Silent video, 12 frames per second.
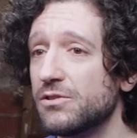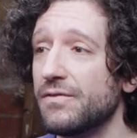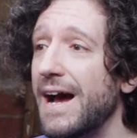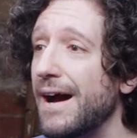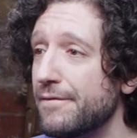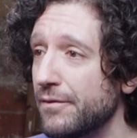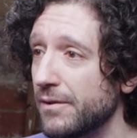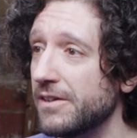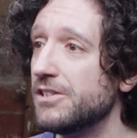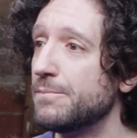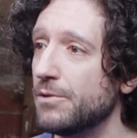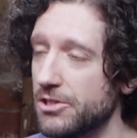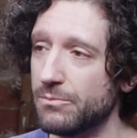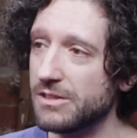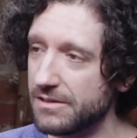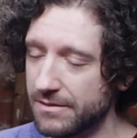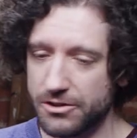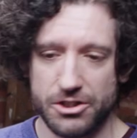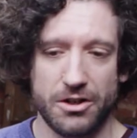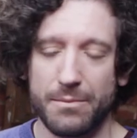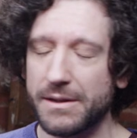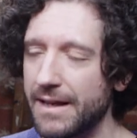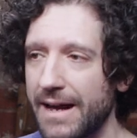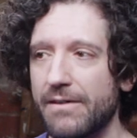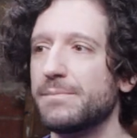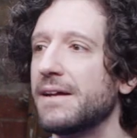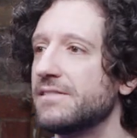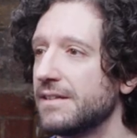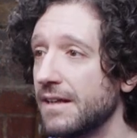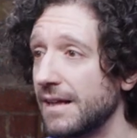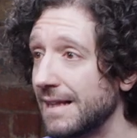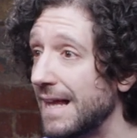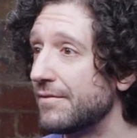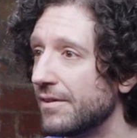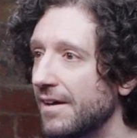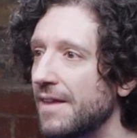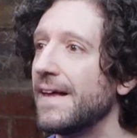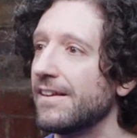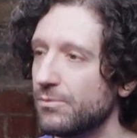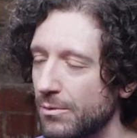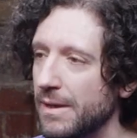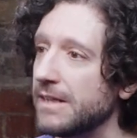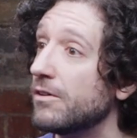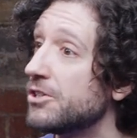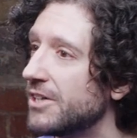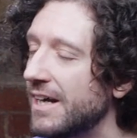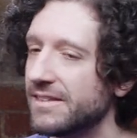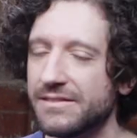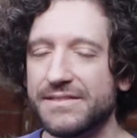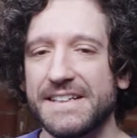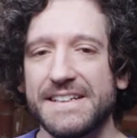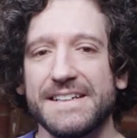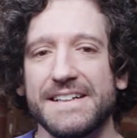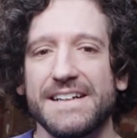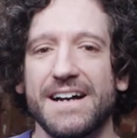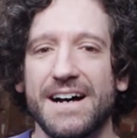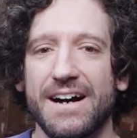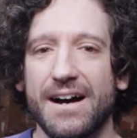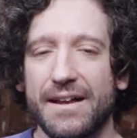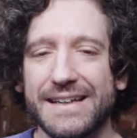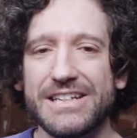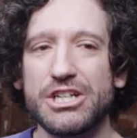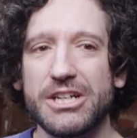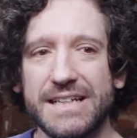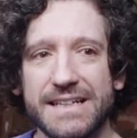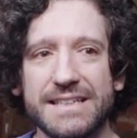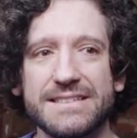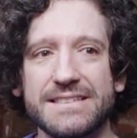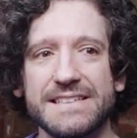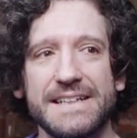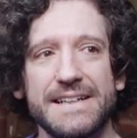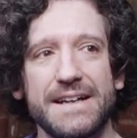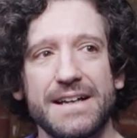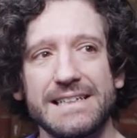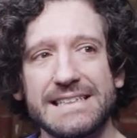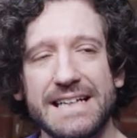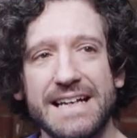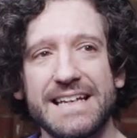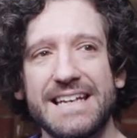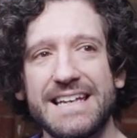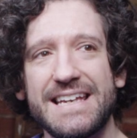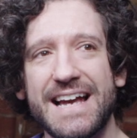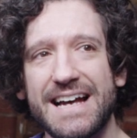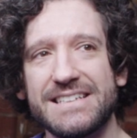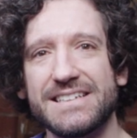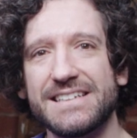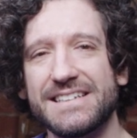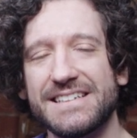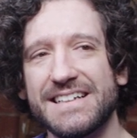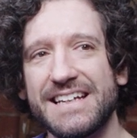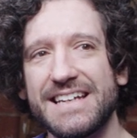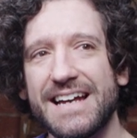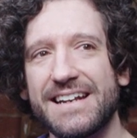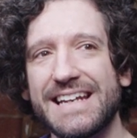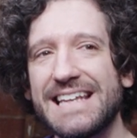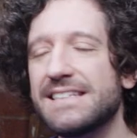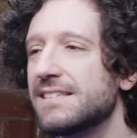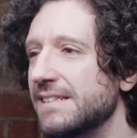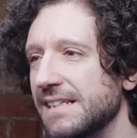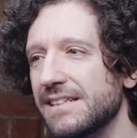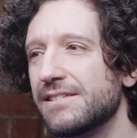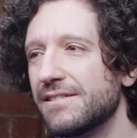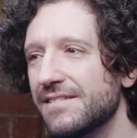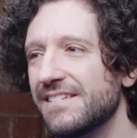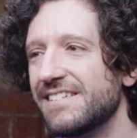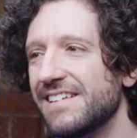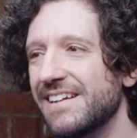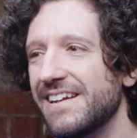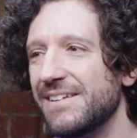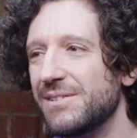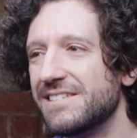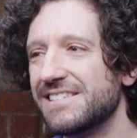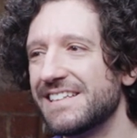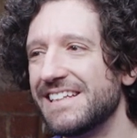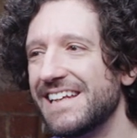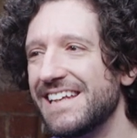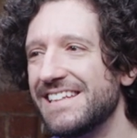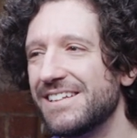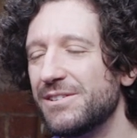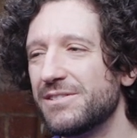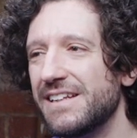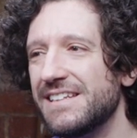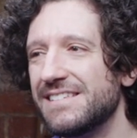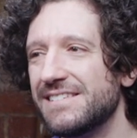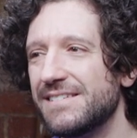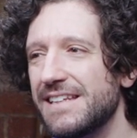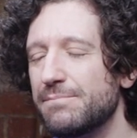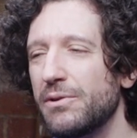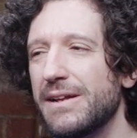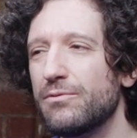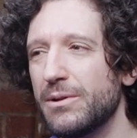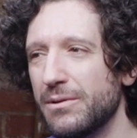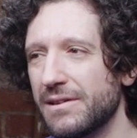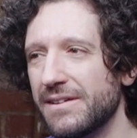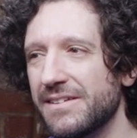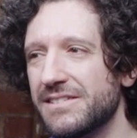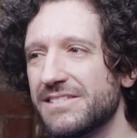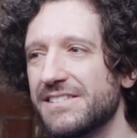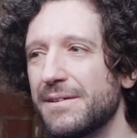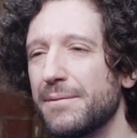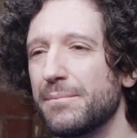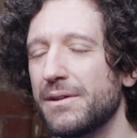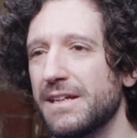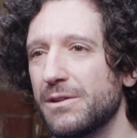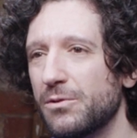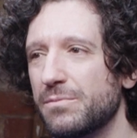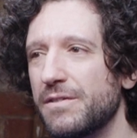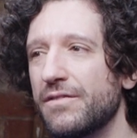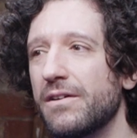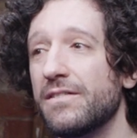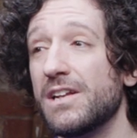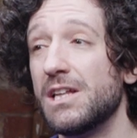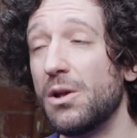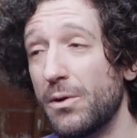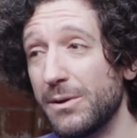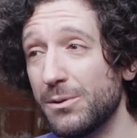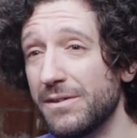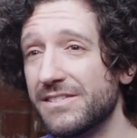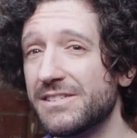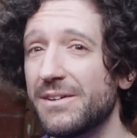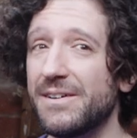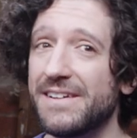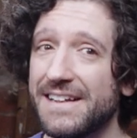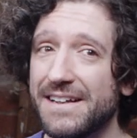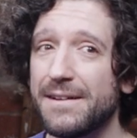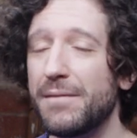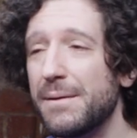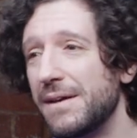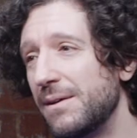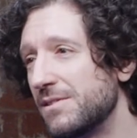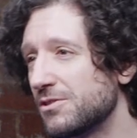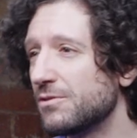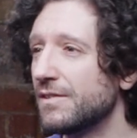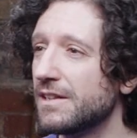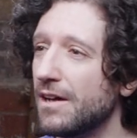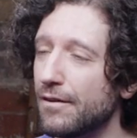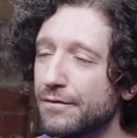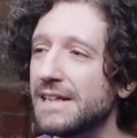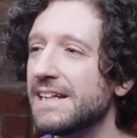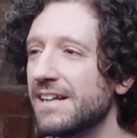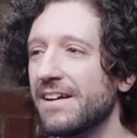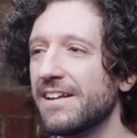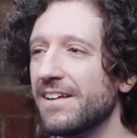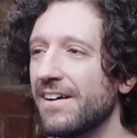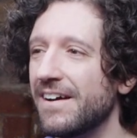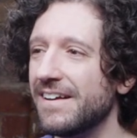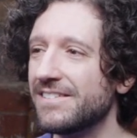sort of average, but she was charming, charismatic, and clever, and that's what made her attractive. Uh, I think Chinggis, he had a, uh, he had an instinct. You know, he was yeah. he, he knew he's he's pretty ruthless, but he could also be very loyal. So maybe he was sort of a gut feeling kind of guy.